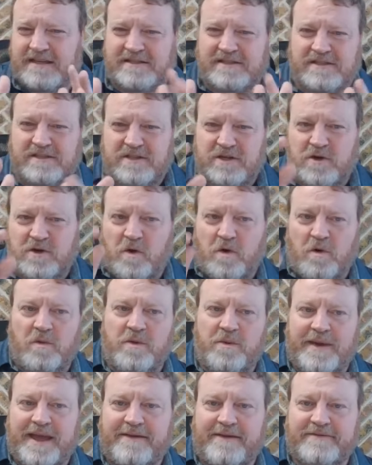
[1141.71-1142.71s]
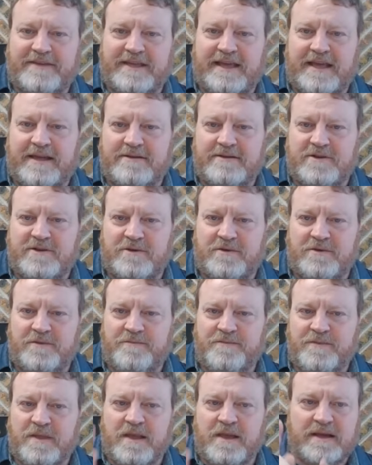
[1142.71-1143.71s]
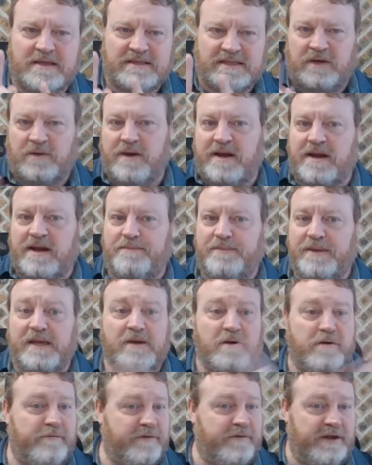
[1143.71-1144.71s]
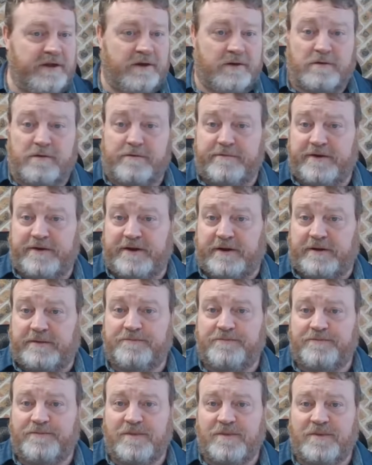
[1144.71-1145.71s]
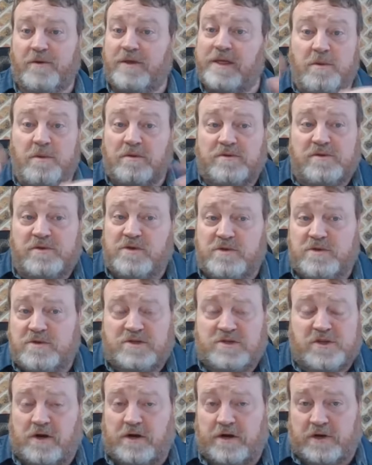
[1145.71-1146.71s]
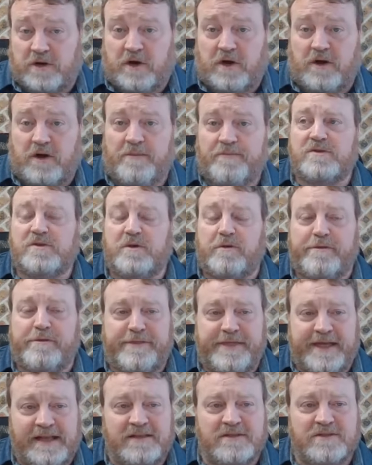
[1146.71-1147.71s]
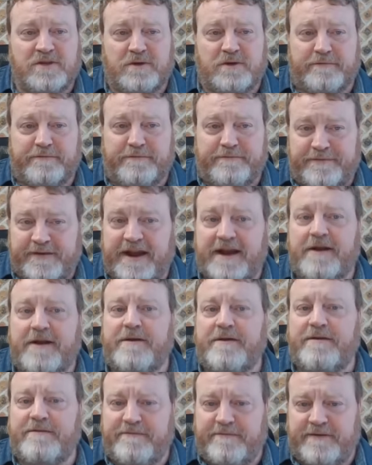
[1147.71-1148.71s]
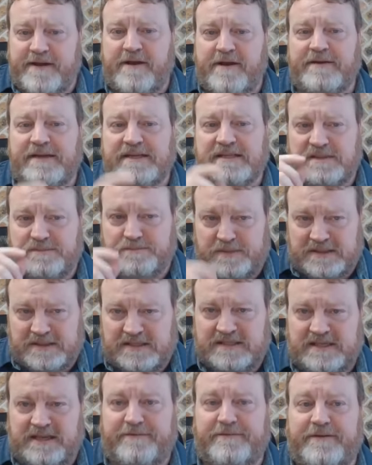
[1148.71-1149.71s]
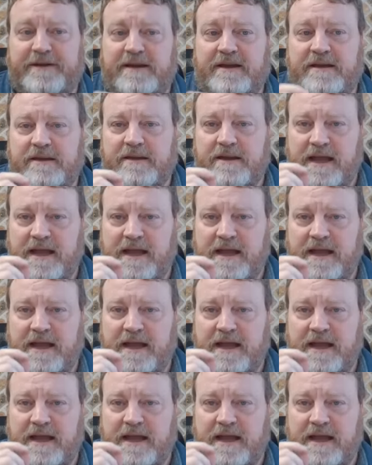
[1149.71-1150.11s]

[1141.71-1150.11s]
this is the goal that we have to get to because it'll end up being over here or over here, or they won't start at all. So things that are very, very specific